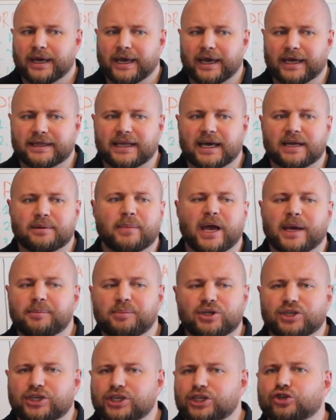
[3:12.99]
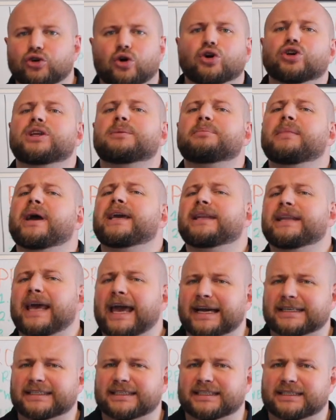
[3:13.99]
and then maybe teach all the main
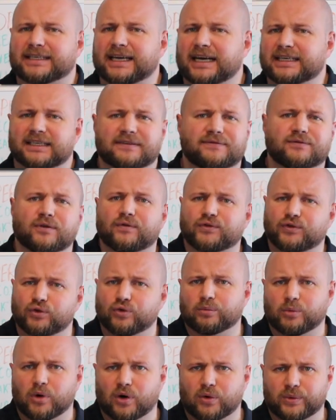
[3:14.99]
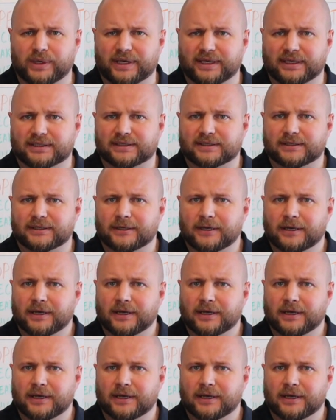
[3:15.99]
exercises for a few more weeks.